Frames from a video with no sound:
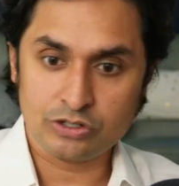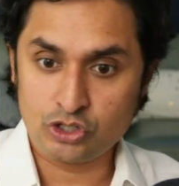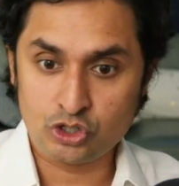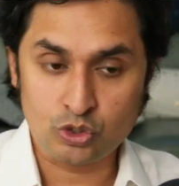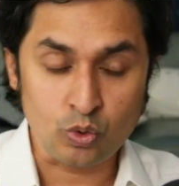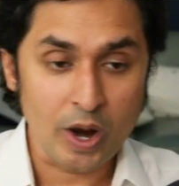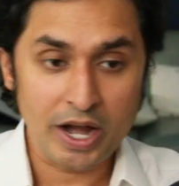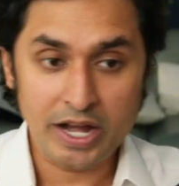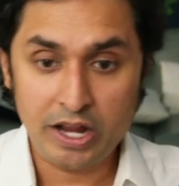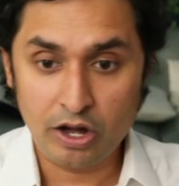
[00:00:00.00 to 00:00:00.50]

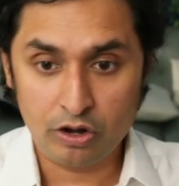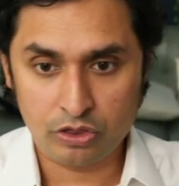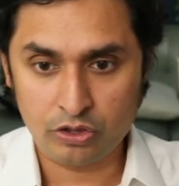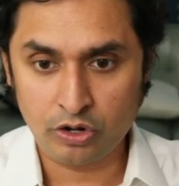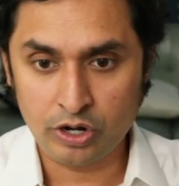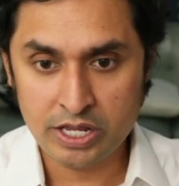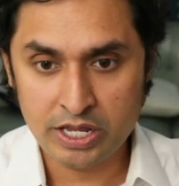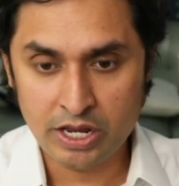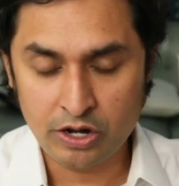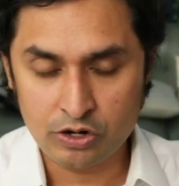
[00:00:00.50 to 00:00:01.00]
20 or
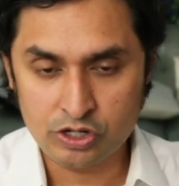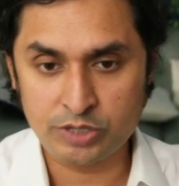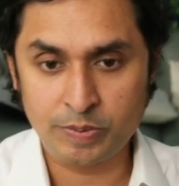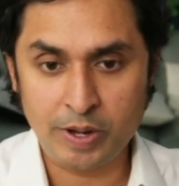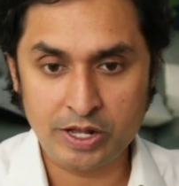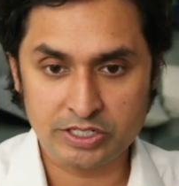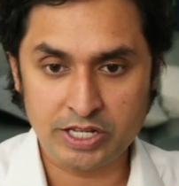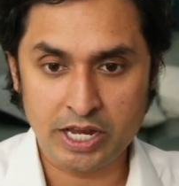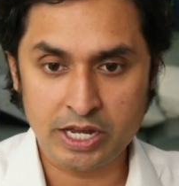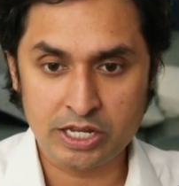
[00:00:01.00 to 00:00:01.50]
30 years
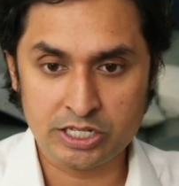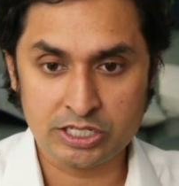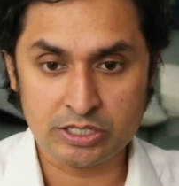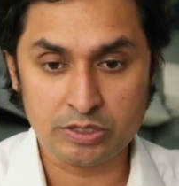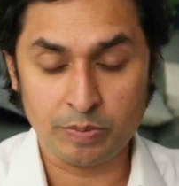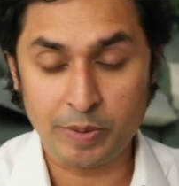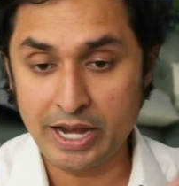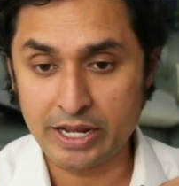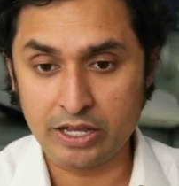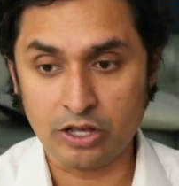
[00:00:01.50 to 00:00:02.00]
about
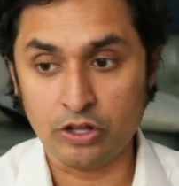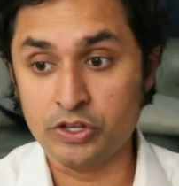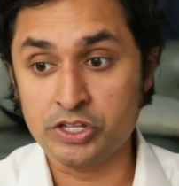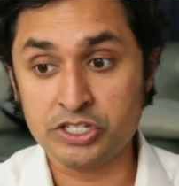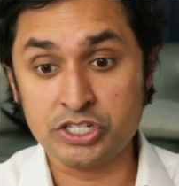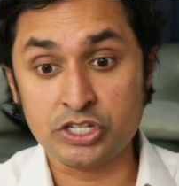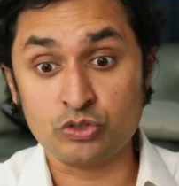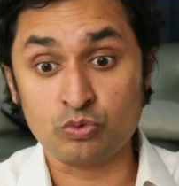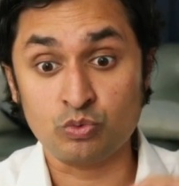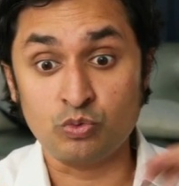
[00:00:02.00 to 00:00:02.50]
psychosomatic illness
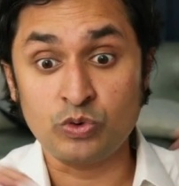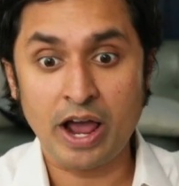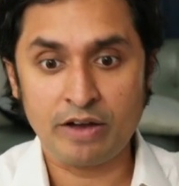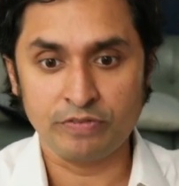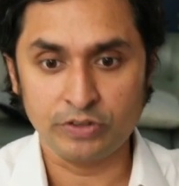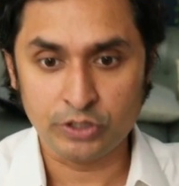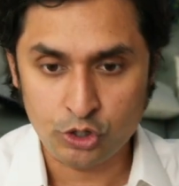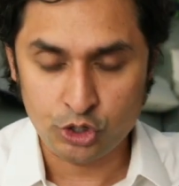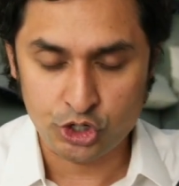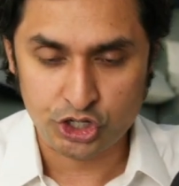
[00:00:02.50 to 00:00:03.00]
is
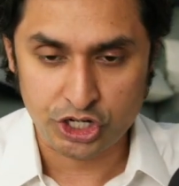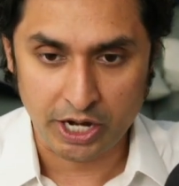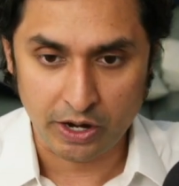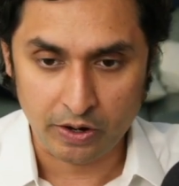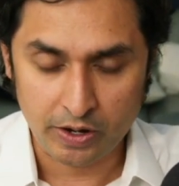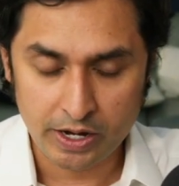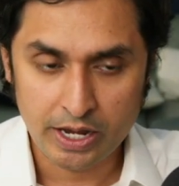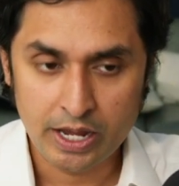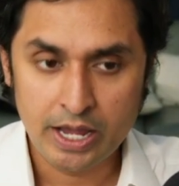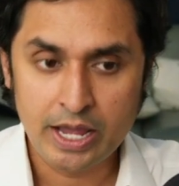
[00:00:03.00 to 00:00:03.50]

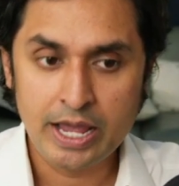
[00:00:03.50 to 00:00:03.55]
revolutionary.